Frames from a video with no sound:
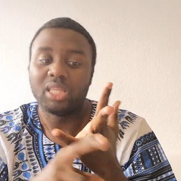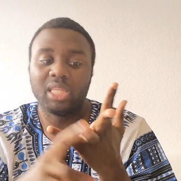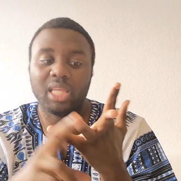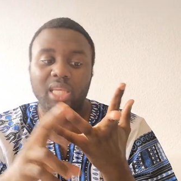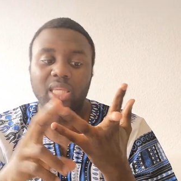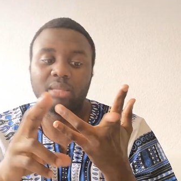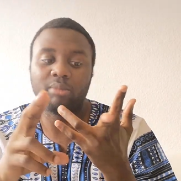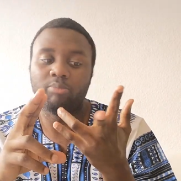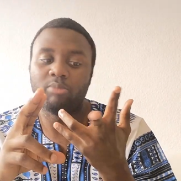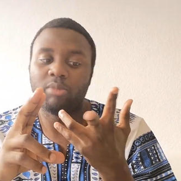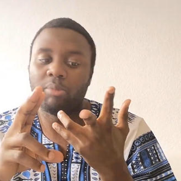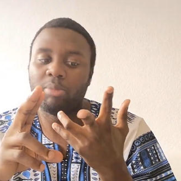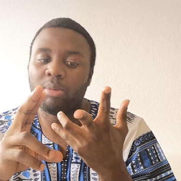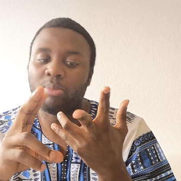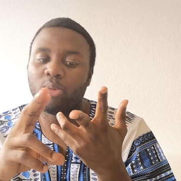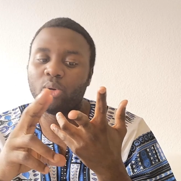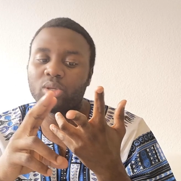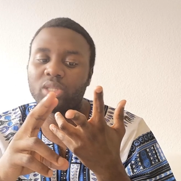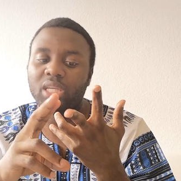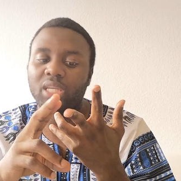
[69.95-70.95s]
The
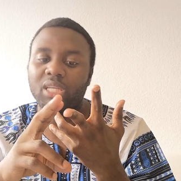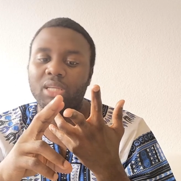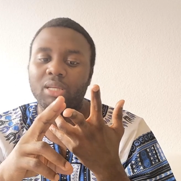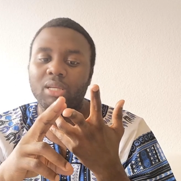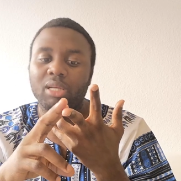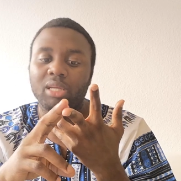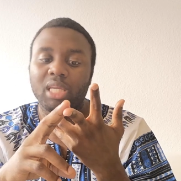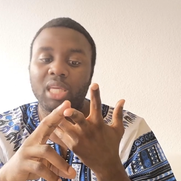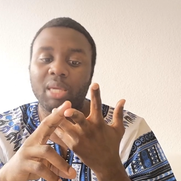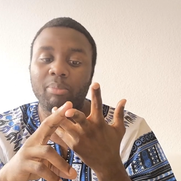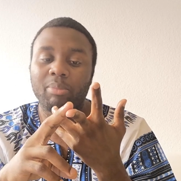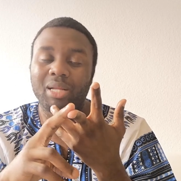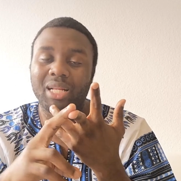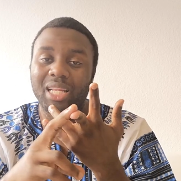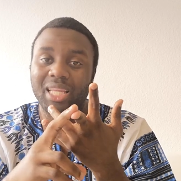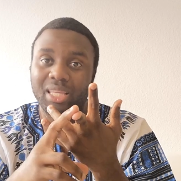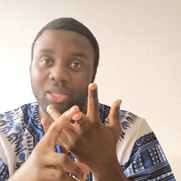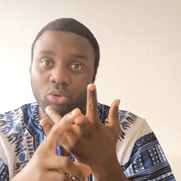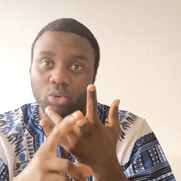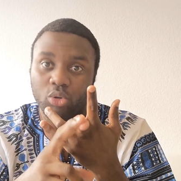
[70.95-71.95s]
people keep
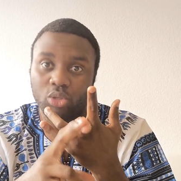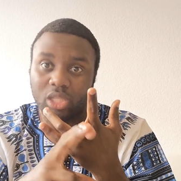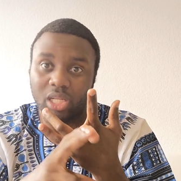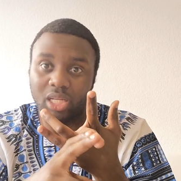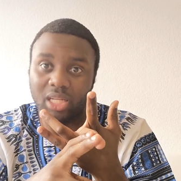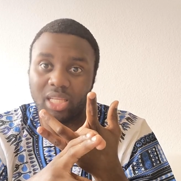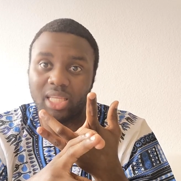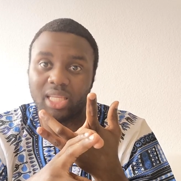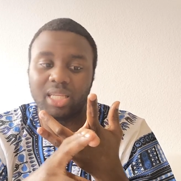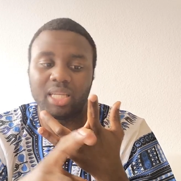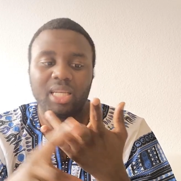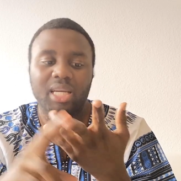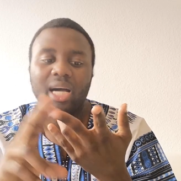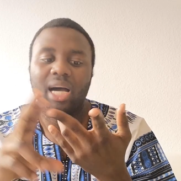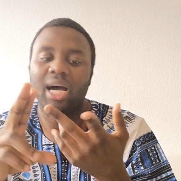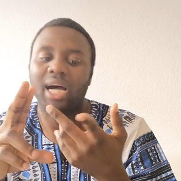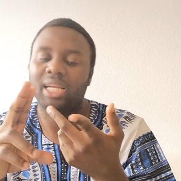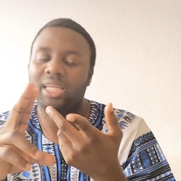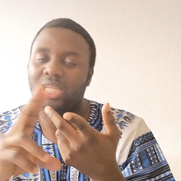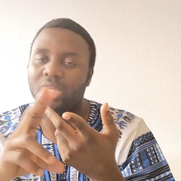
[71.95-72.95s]
clicking on the link
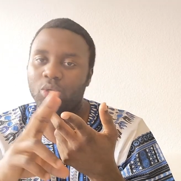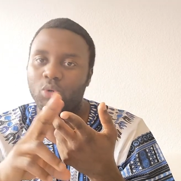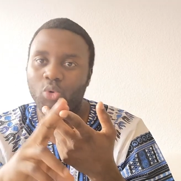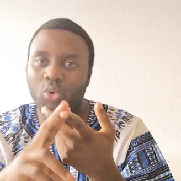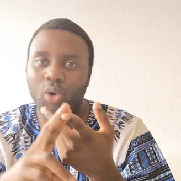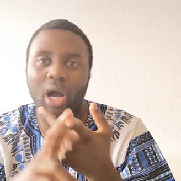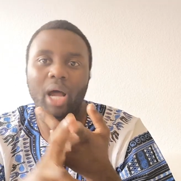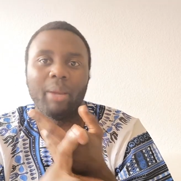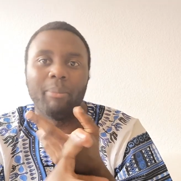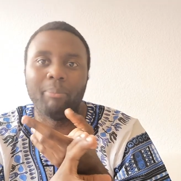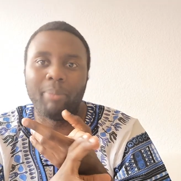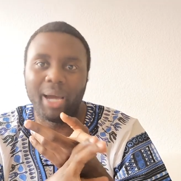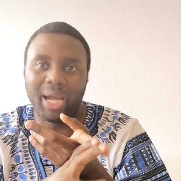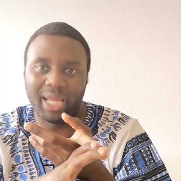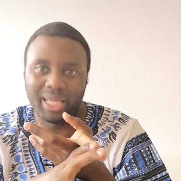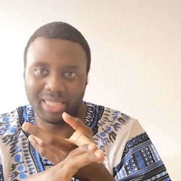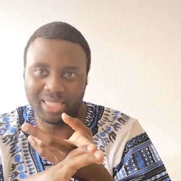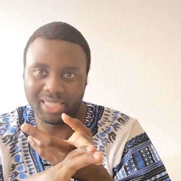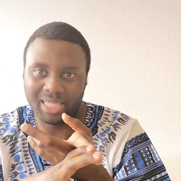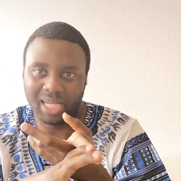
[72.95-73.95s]
and they go and
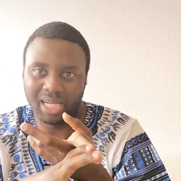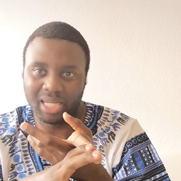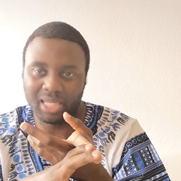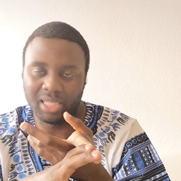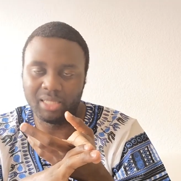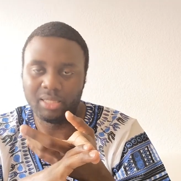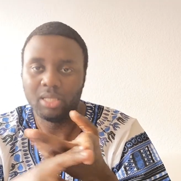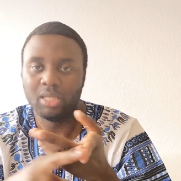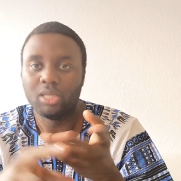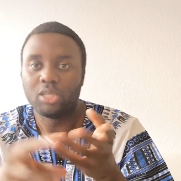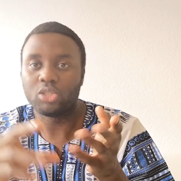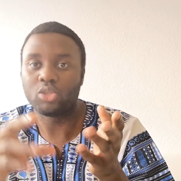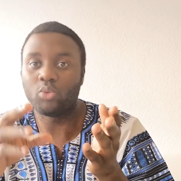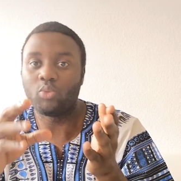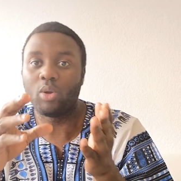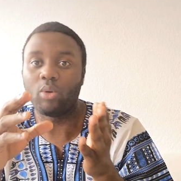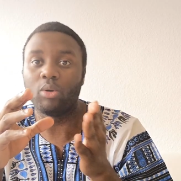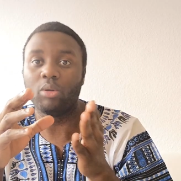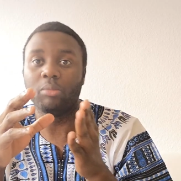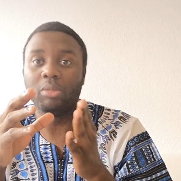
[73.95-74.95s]
buy exactly. So
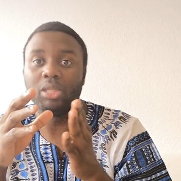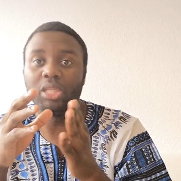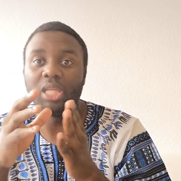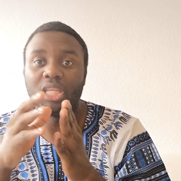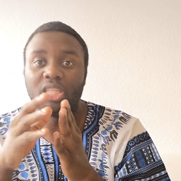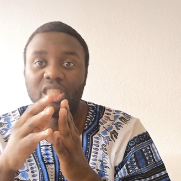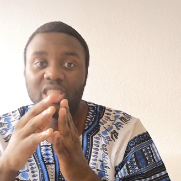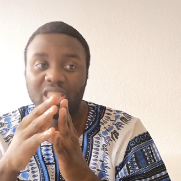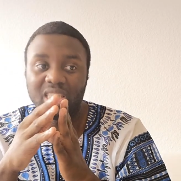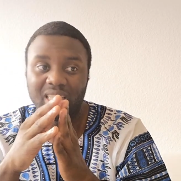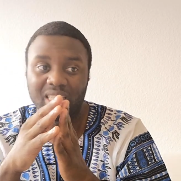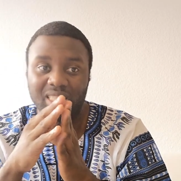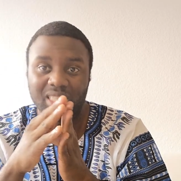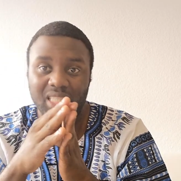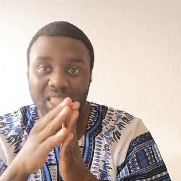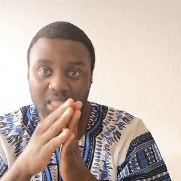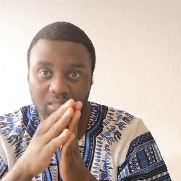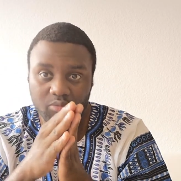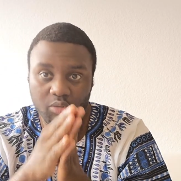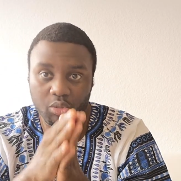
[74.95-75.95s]
we're going to be teaching in
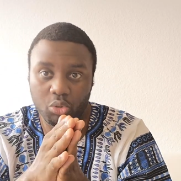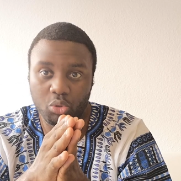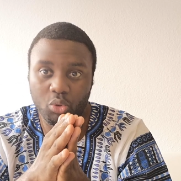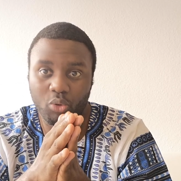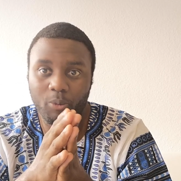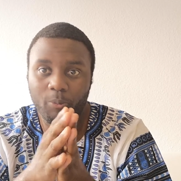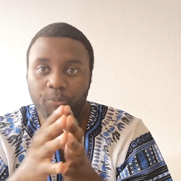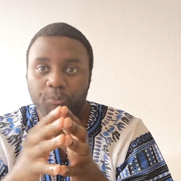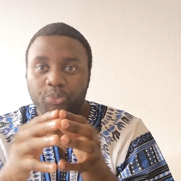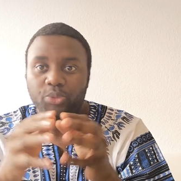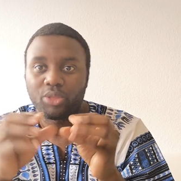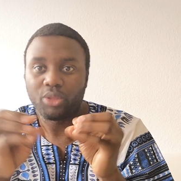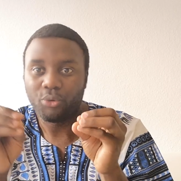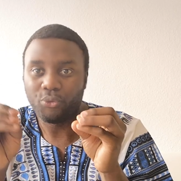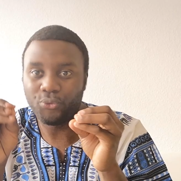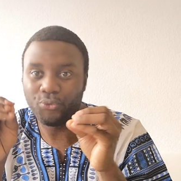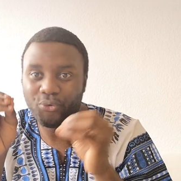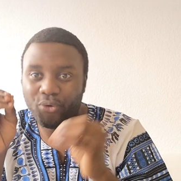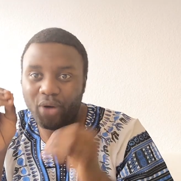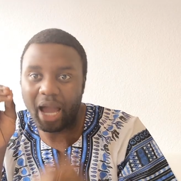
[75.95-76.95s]
this video
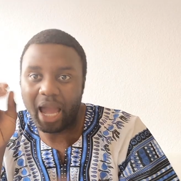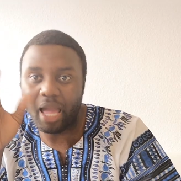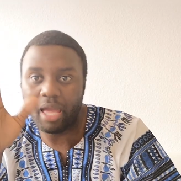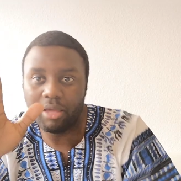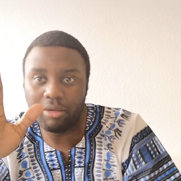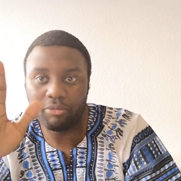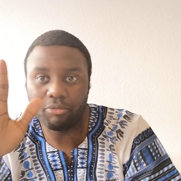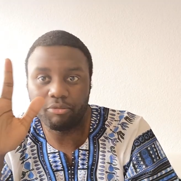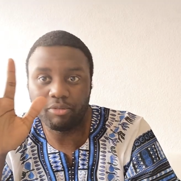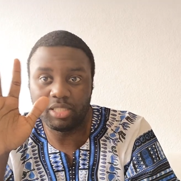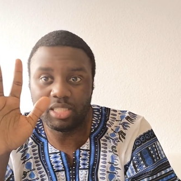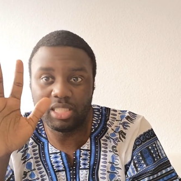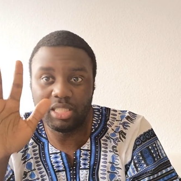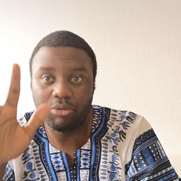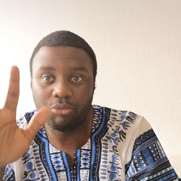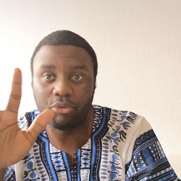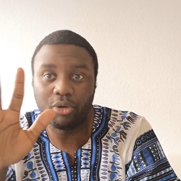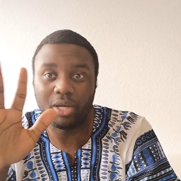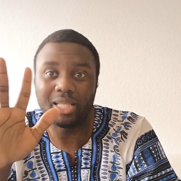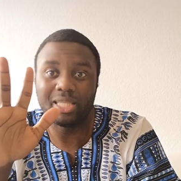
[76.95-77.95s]
5
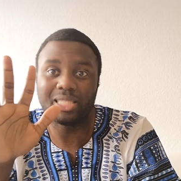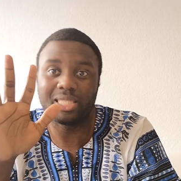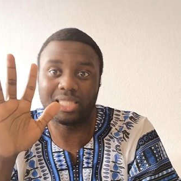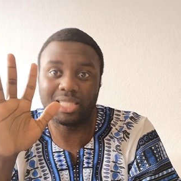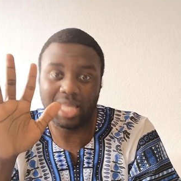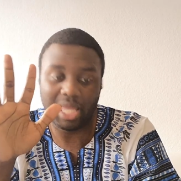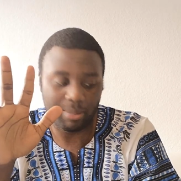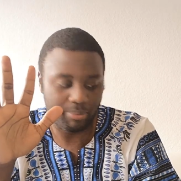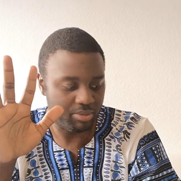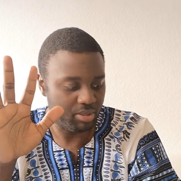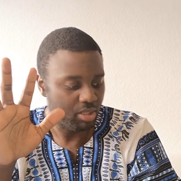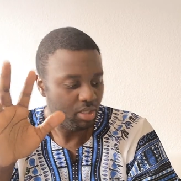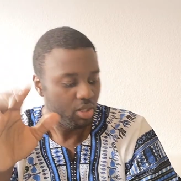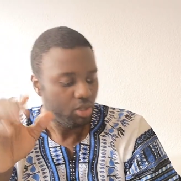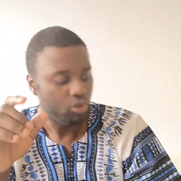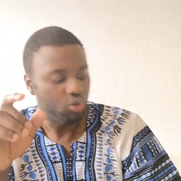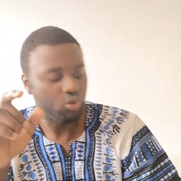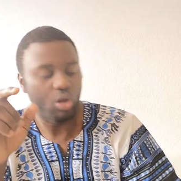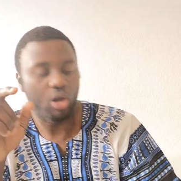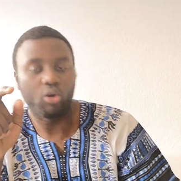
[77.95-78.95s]
different steps
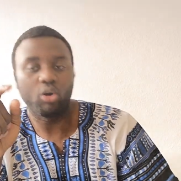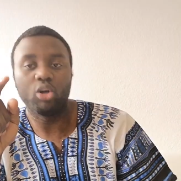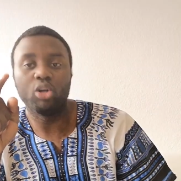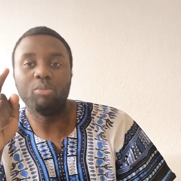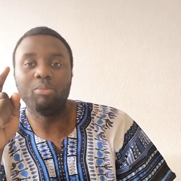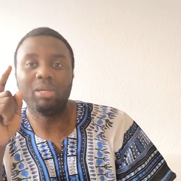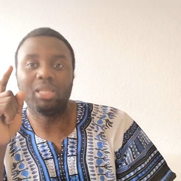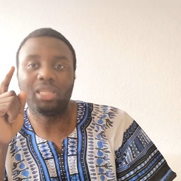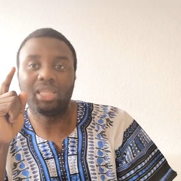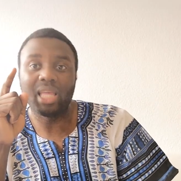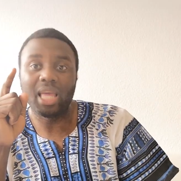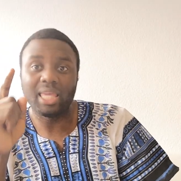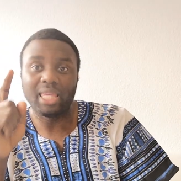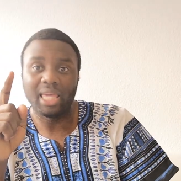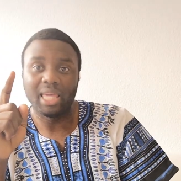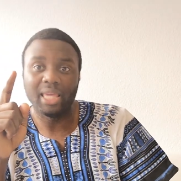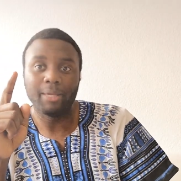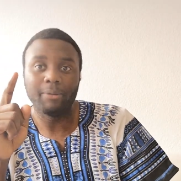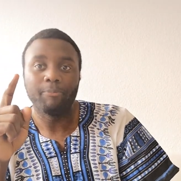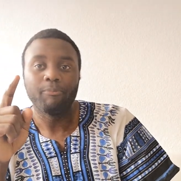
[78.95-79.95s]
you are going to be
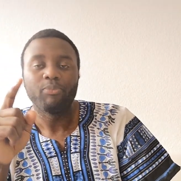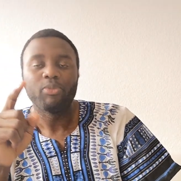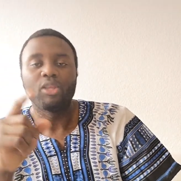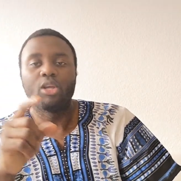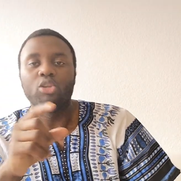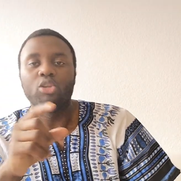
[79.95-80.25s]
taking